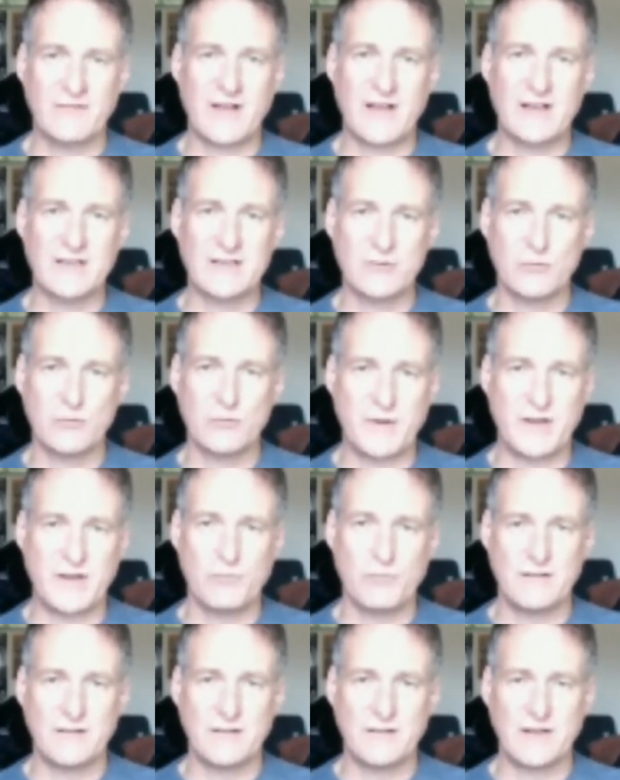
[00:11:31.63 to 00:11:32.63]
That's all
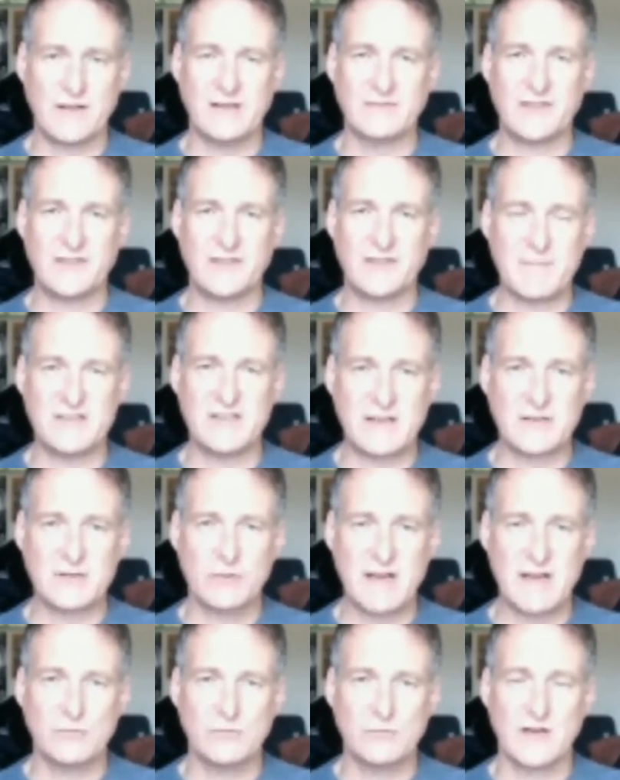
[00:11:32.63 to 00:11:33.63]
been
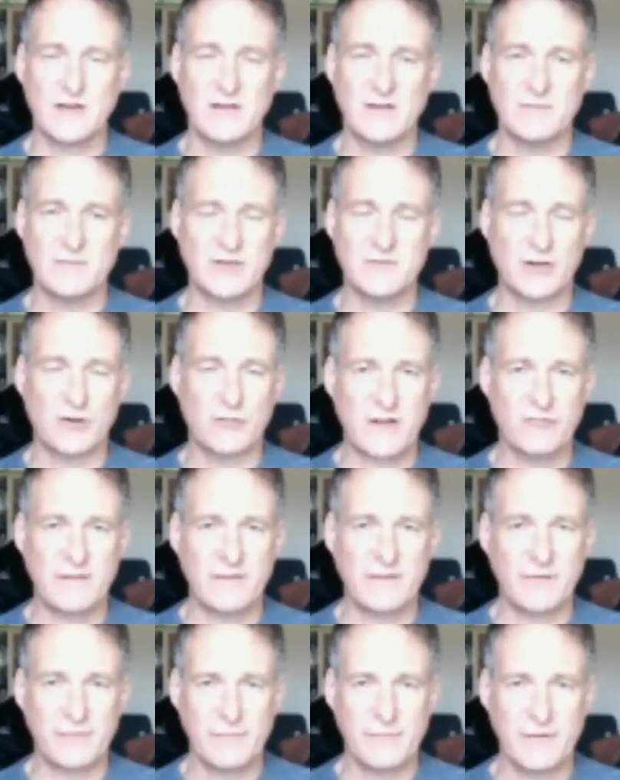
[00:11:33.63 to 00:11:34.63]
dismantled. There was a great
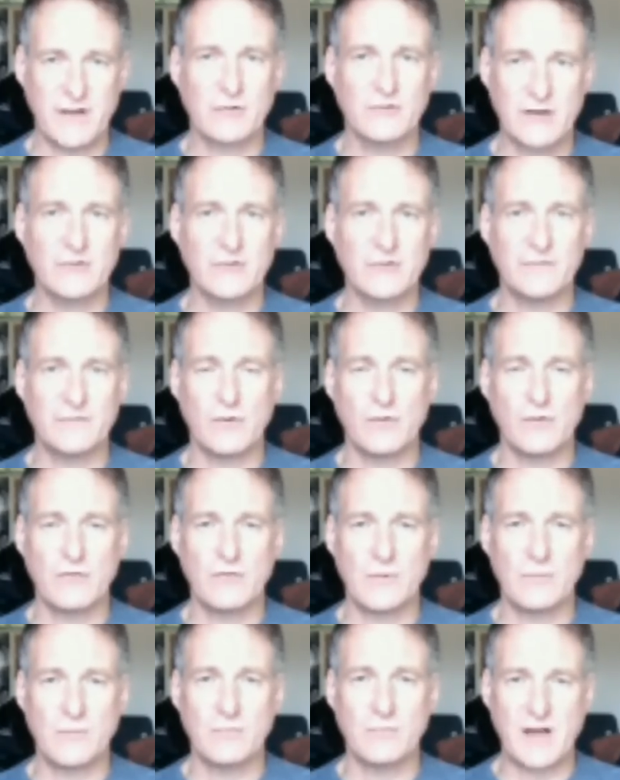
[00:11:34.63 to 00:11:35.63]
thread on the forum
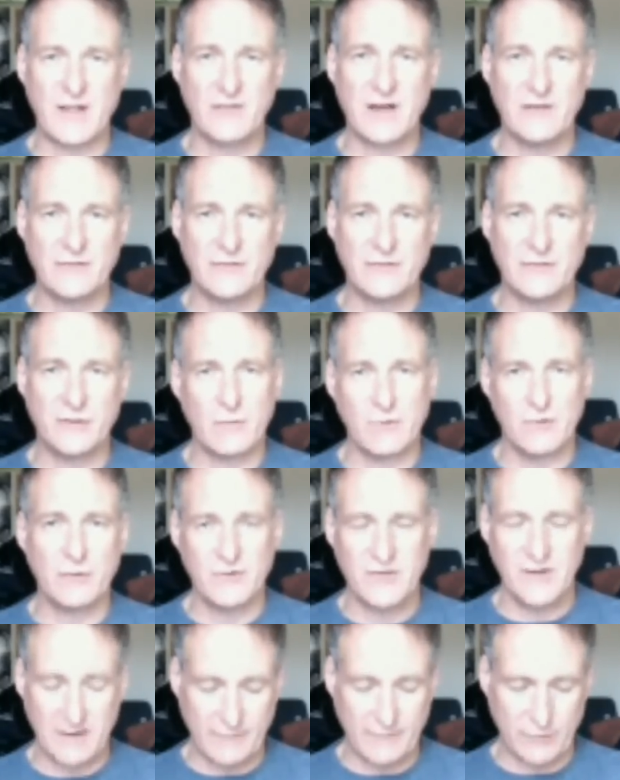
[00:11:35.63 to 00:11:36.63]
about that. Do go on
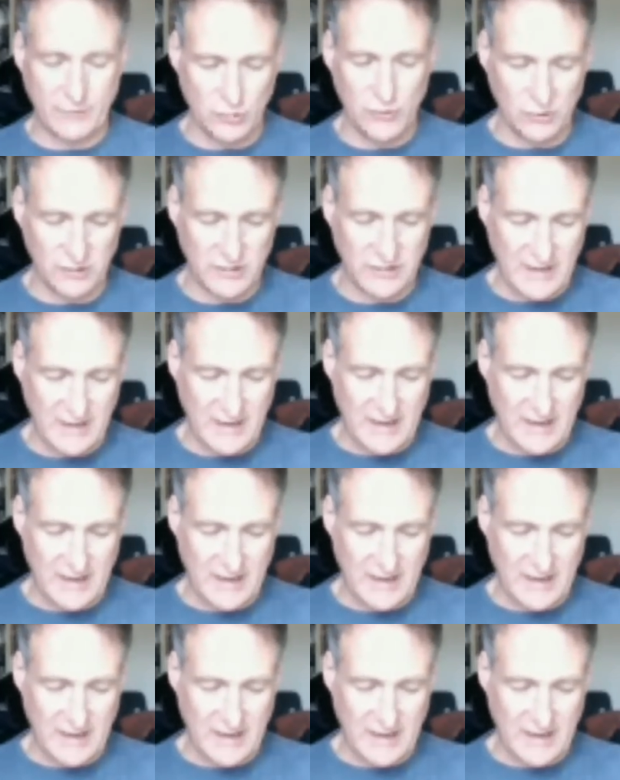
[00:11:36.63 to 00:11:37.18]
there and have a look.